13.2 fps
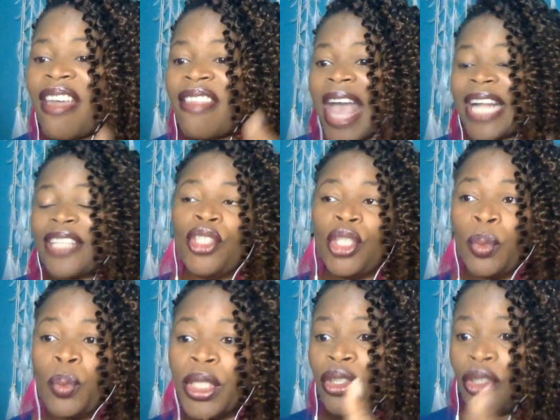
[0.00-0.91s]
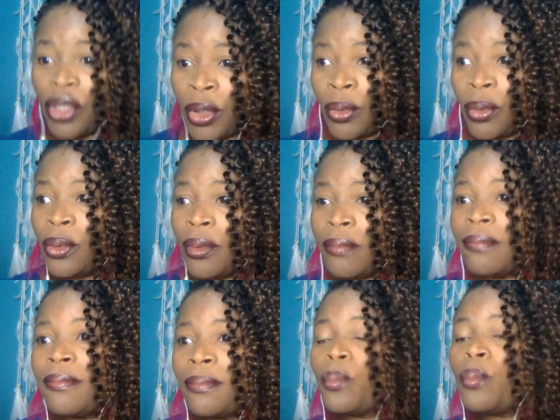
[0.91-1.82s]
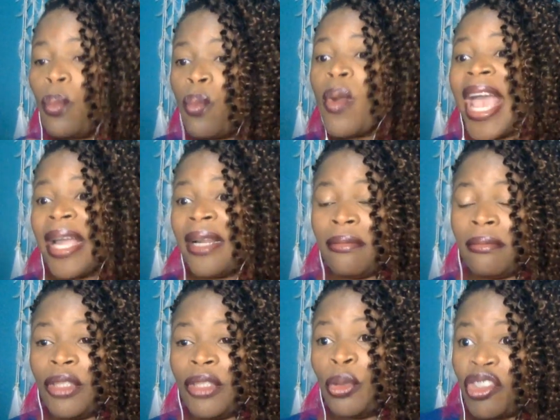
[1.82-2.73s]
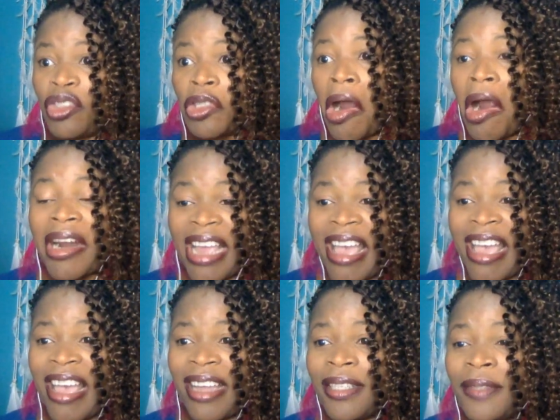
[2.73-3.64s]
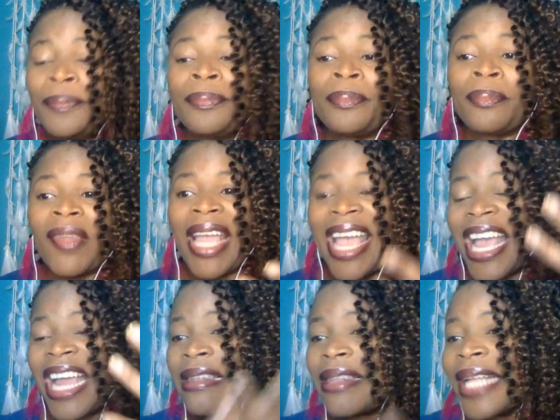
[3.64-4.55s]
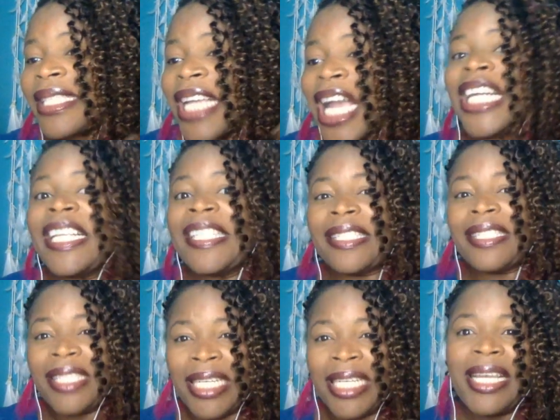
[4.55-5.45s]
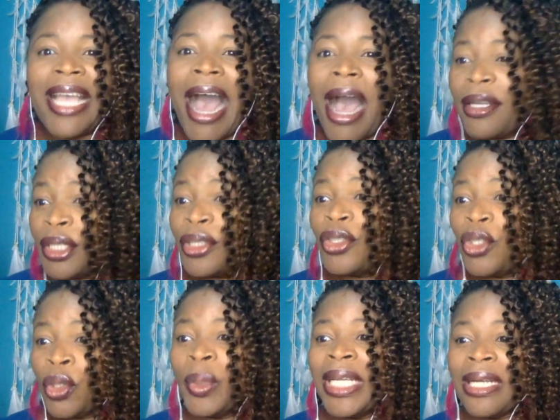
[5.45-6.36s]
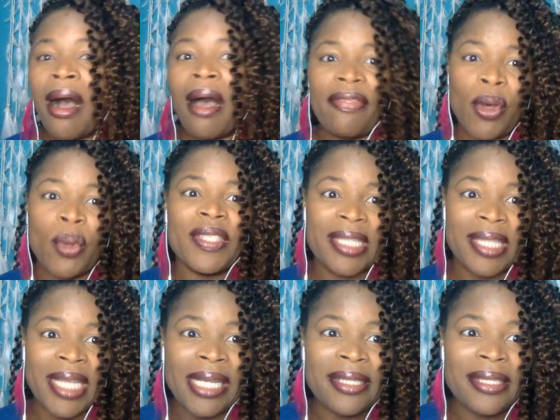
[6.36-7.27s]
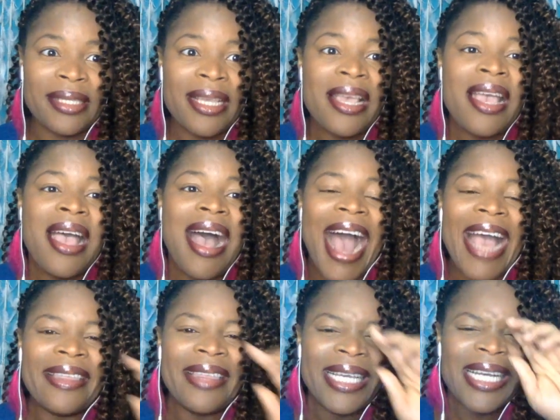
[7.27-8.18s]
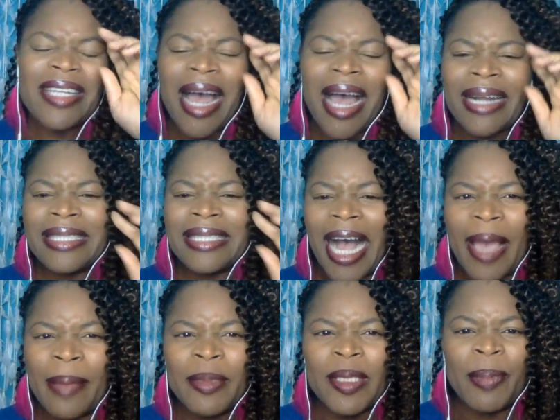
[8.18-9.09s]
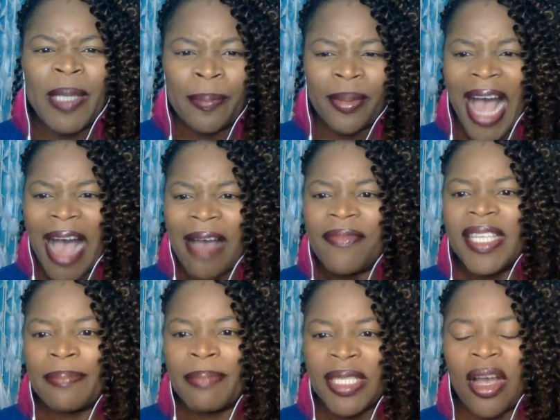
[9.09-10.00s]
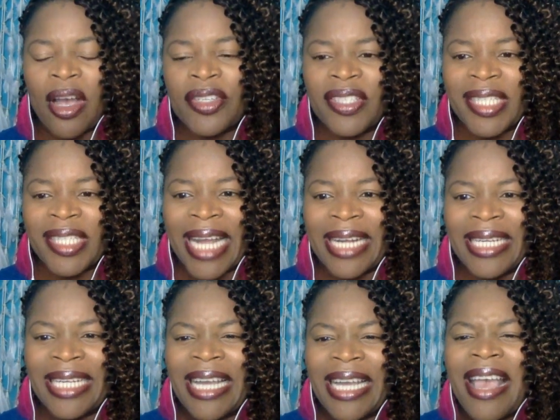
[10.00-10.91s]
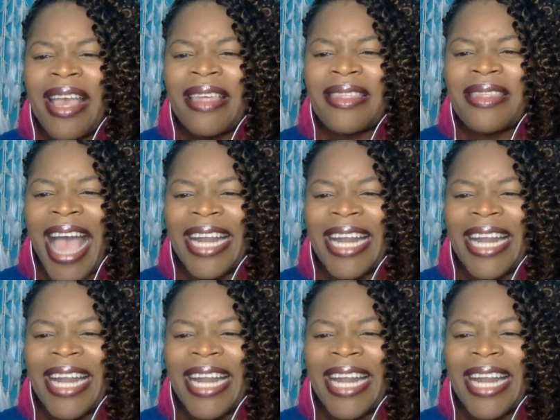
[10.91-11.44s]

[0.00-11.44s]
that you would do when you started. And let's kind of see how you're doing on those things. I think a lot of times people have this misunderstanding that